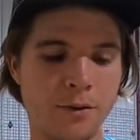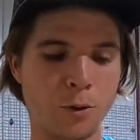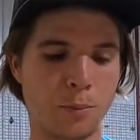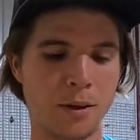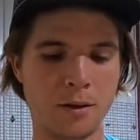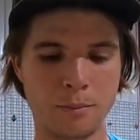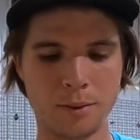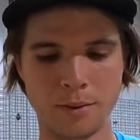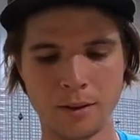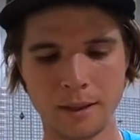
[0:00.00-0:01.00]
fuel
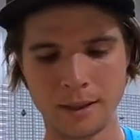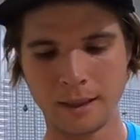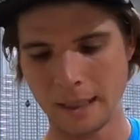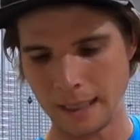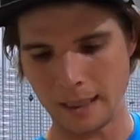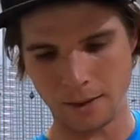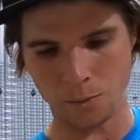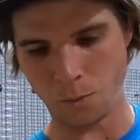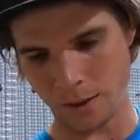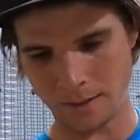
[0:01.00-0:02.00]
pump
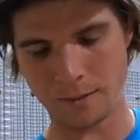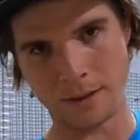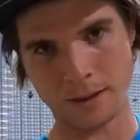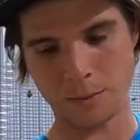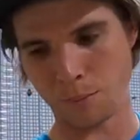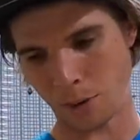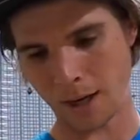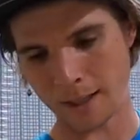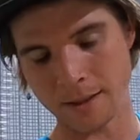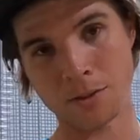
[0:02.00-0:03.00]
with this
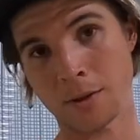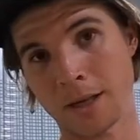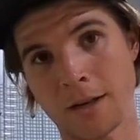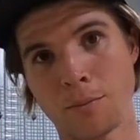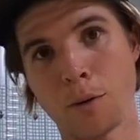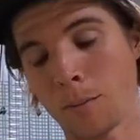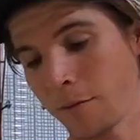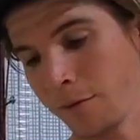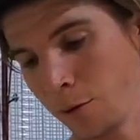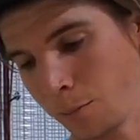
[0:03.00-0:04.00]
bracket so I can have
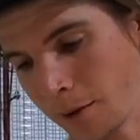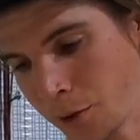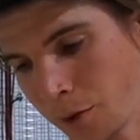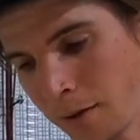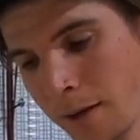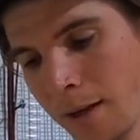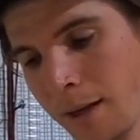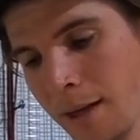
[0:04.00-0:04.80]
proper fuel pressure.